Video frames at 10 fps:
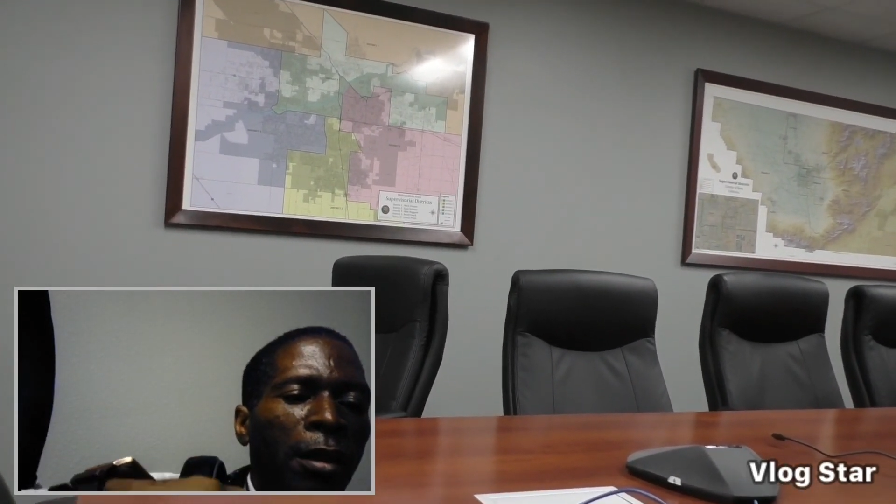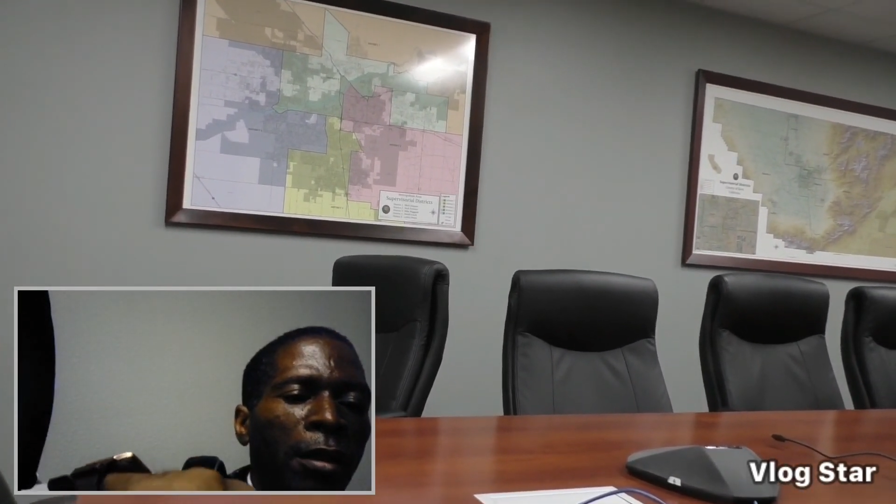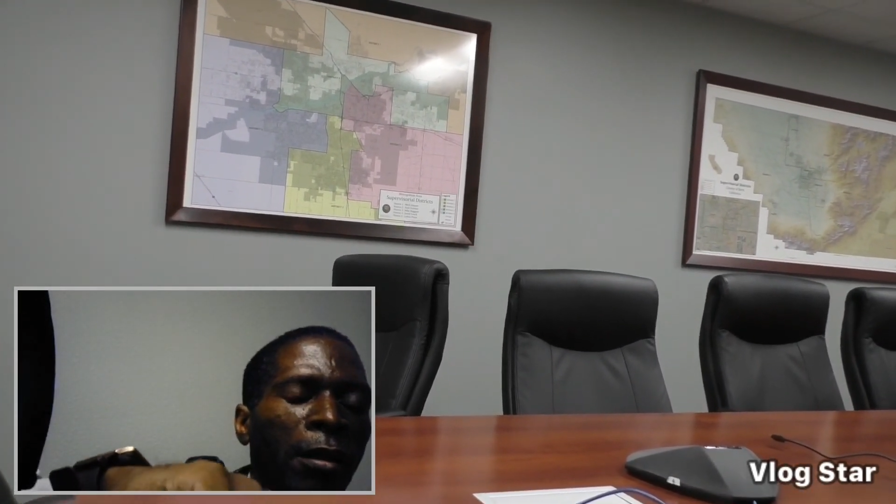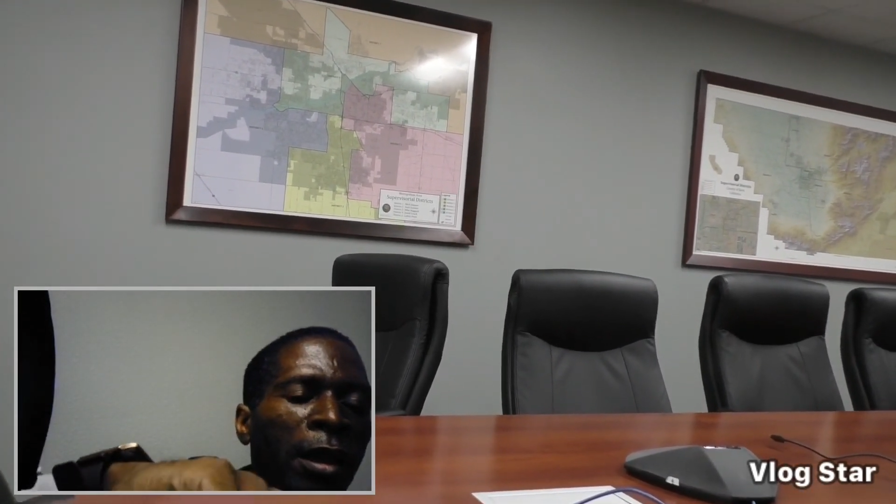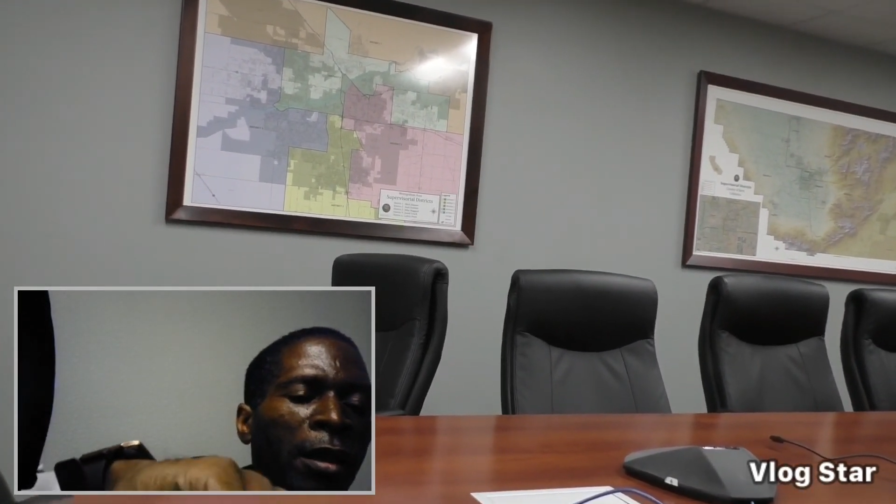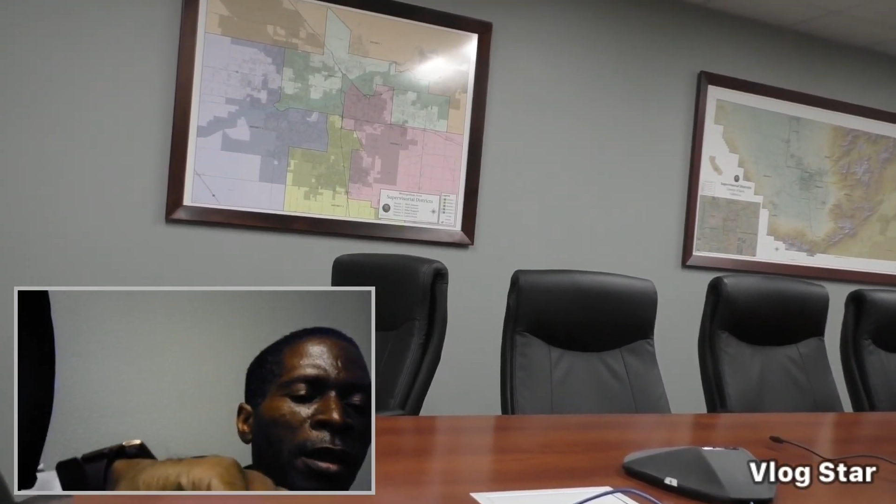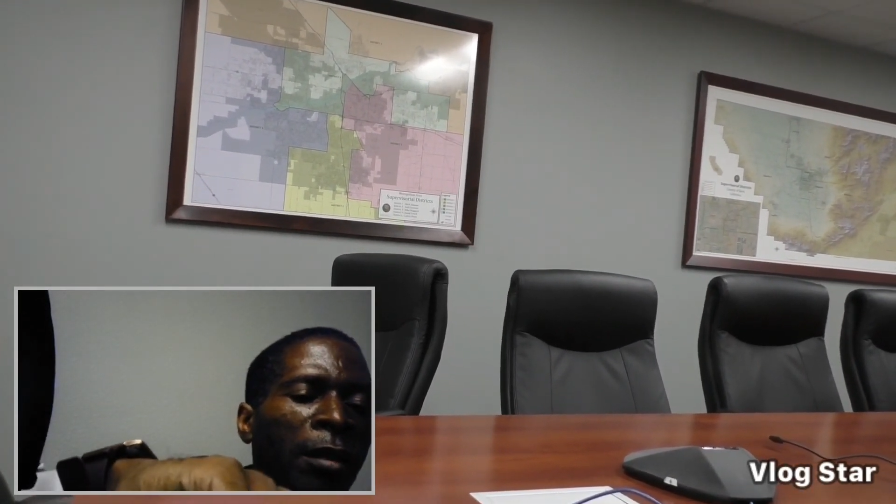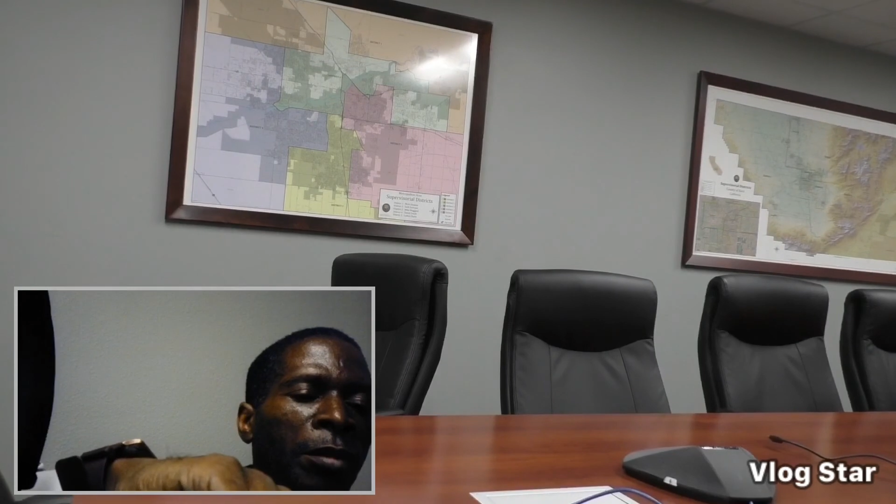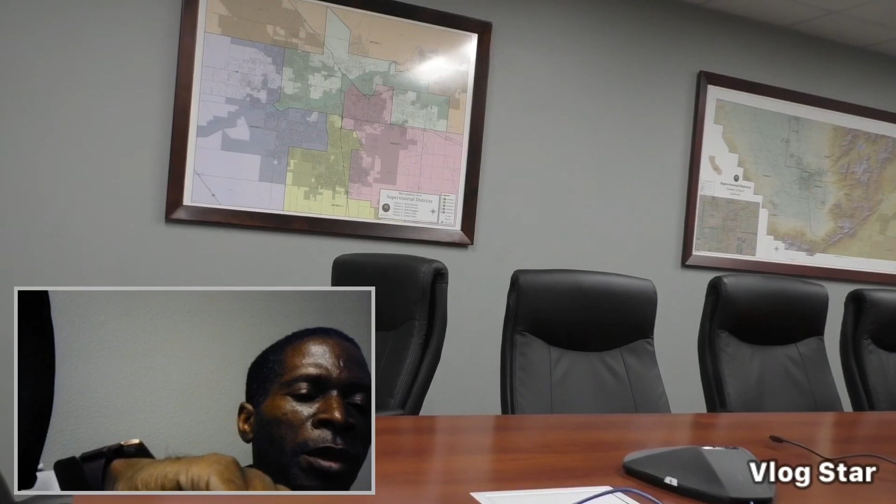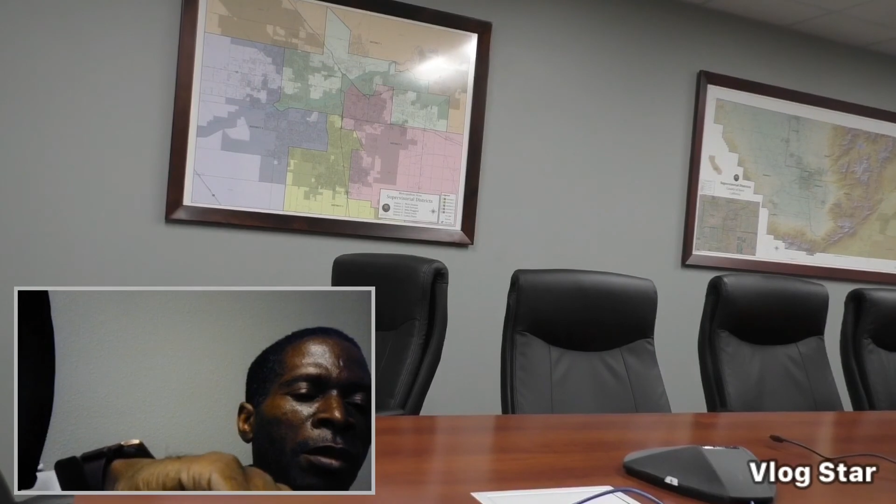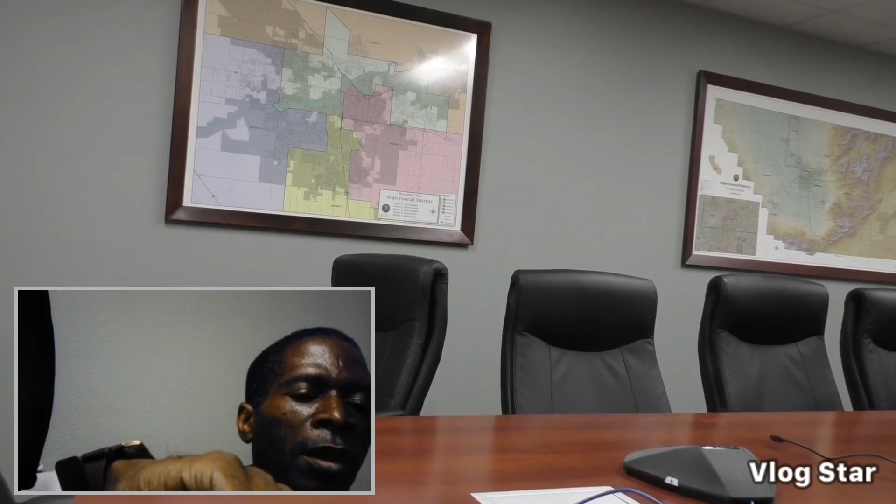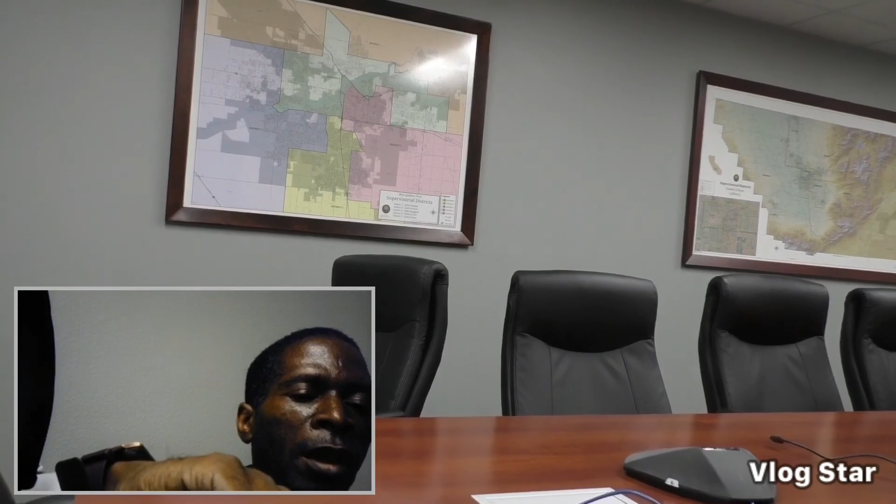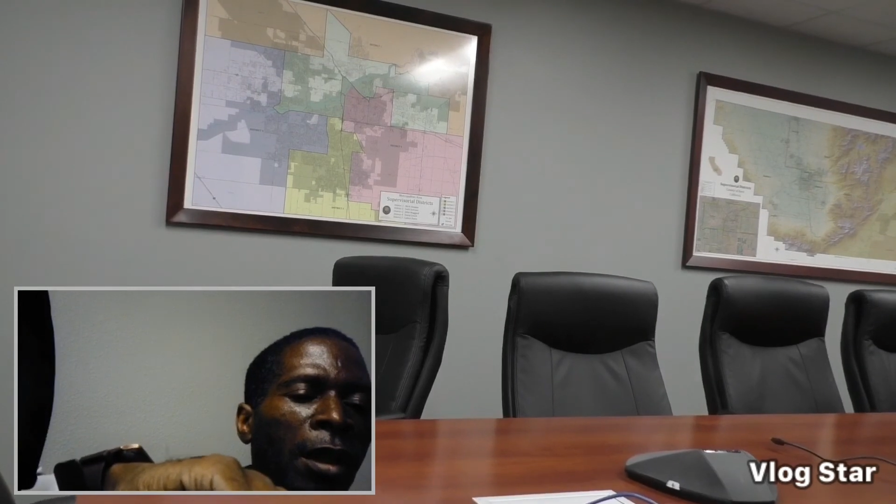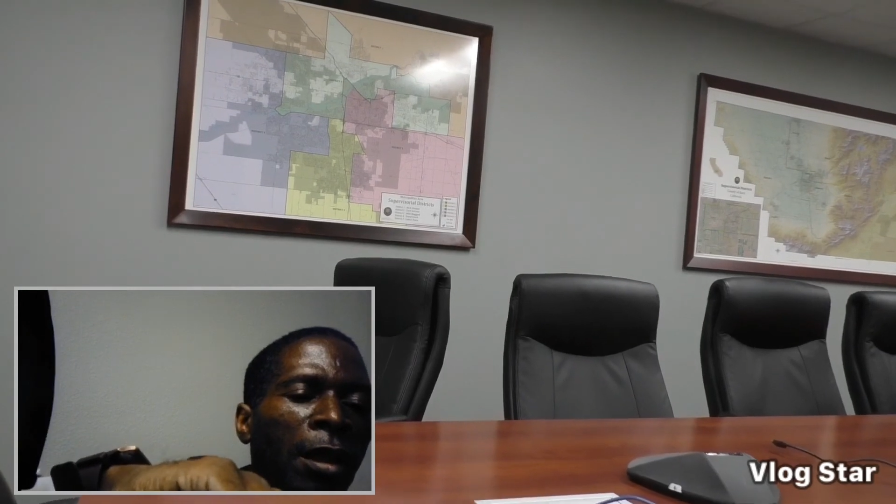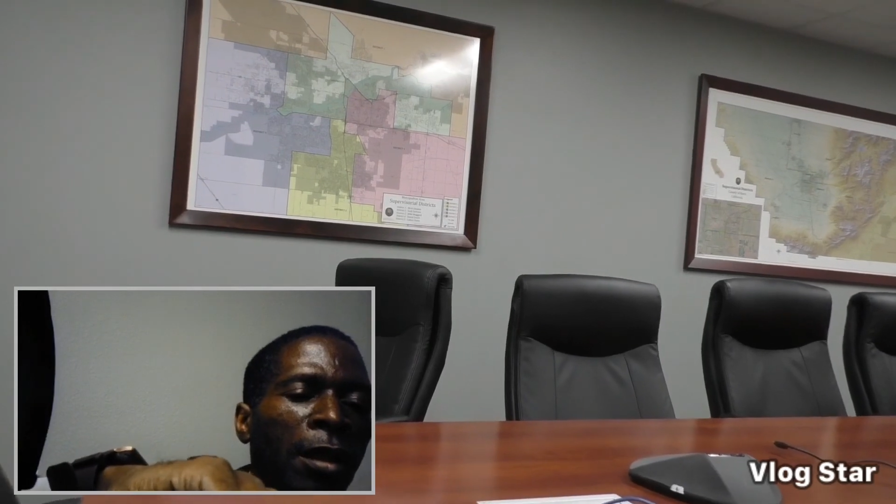Right there in the blue.
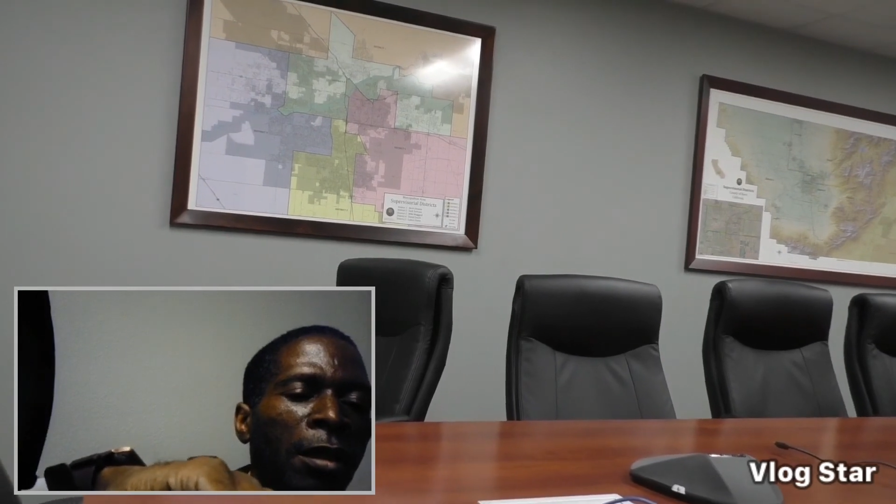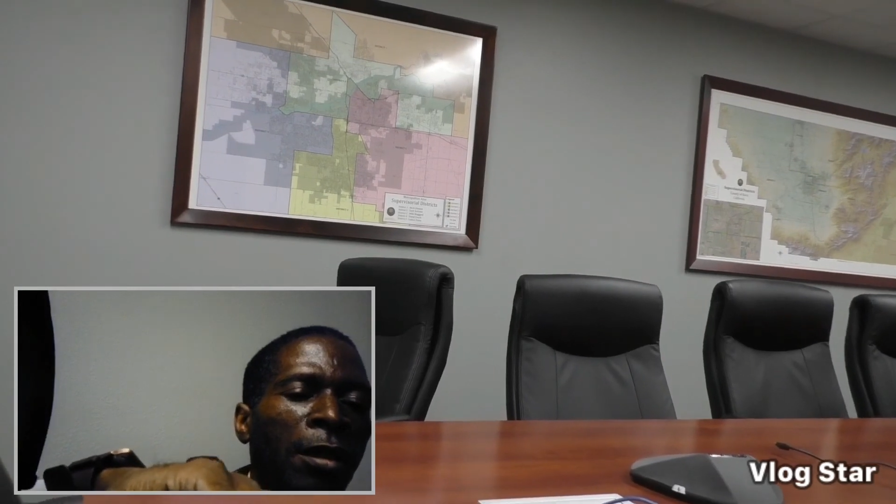Oh, okay.